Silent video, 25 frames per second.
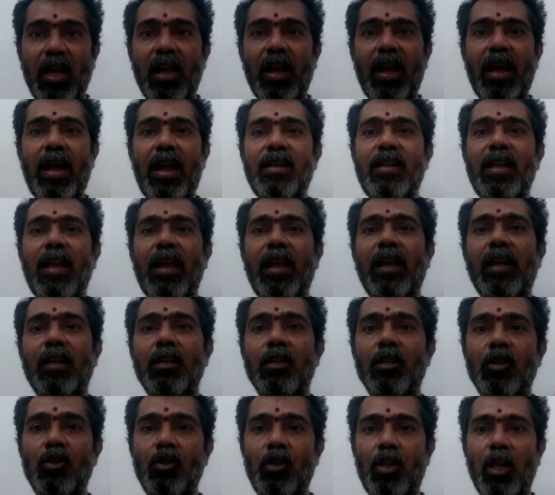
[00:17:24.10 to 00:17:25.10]
a day
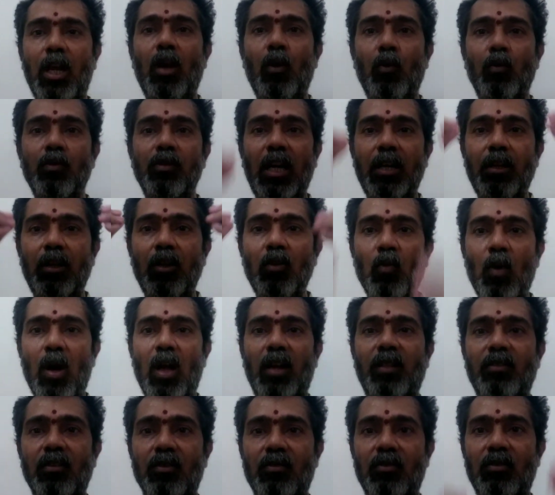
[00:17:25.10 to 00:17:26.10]
in, day out, that you are
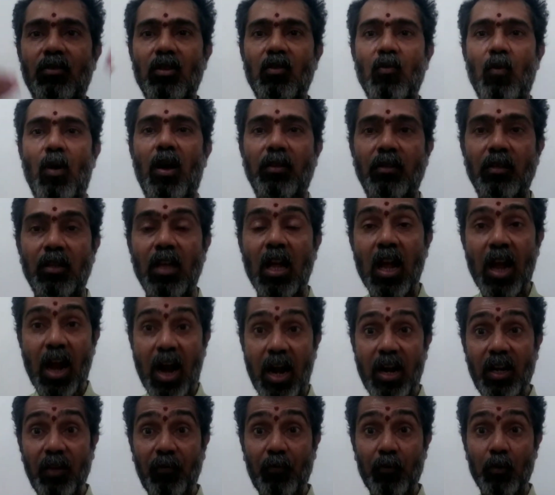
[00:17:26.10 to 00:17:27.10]
this, you are this.
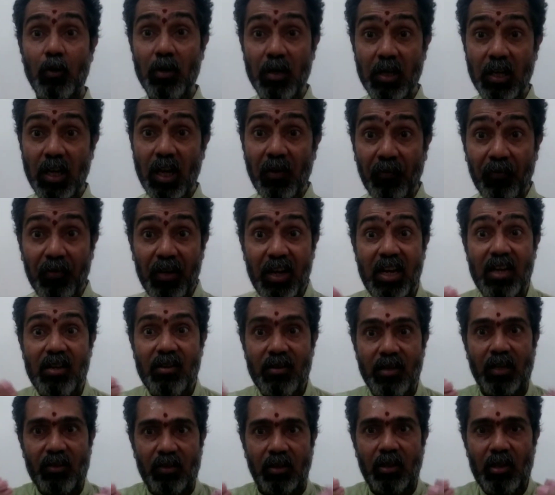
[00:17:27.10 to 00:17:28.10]
And if he
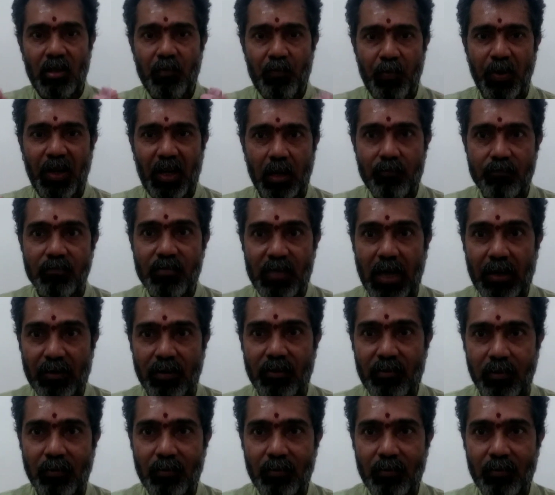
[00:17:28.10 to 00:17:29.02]
doesn't become that,